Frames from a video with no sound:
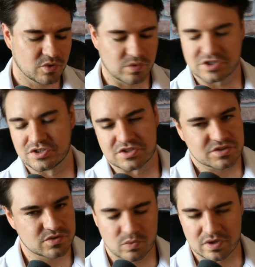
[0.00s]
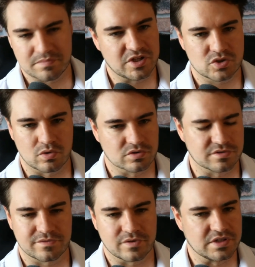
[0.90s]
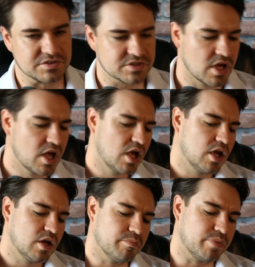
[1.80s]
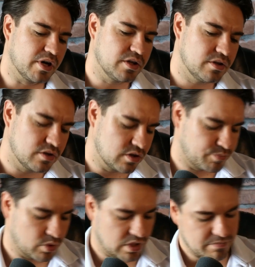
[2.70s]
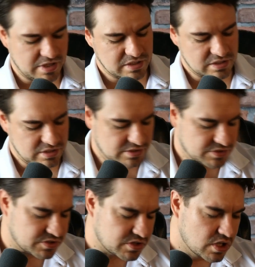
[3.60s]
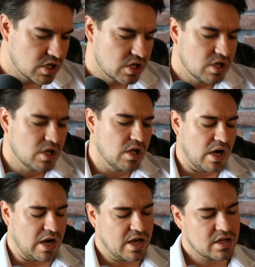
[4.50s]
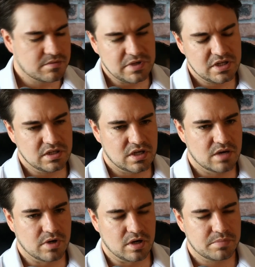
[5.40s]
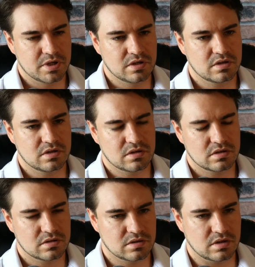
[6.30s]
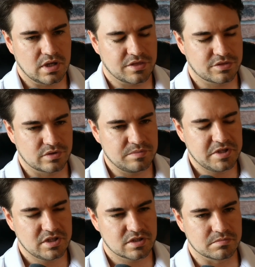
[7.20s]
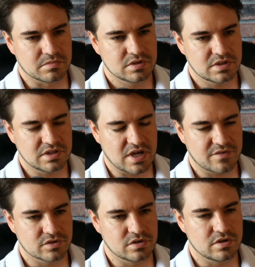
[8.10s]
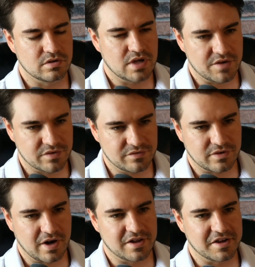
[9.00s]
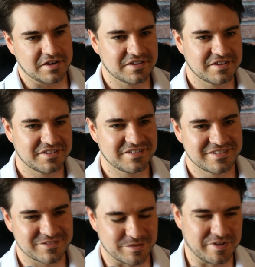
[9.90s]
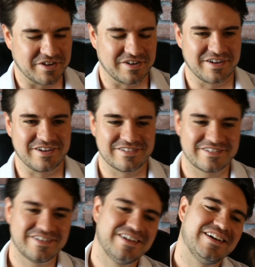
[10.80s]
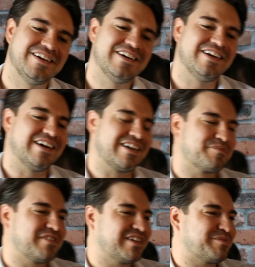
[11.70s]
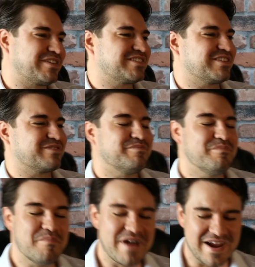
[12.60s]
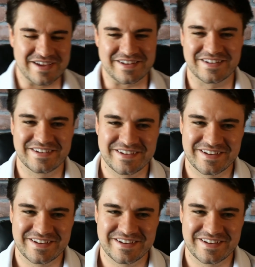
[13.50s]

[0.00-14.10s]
which are just with mentors or friends. But the point I'm making is, I had a meeting come up 3 p.m. in the afternoon every Friday from here on out. And I'm thinking to myself, man,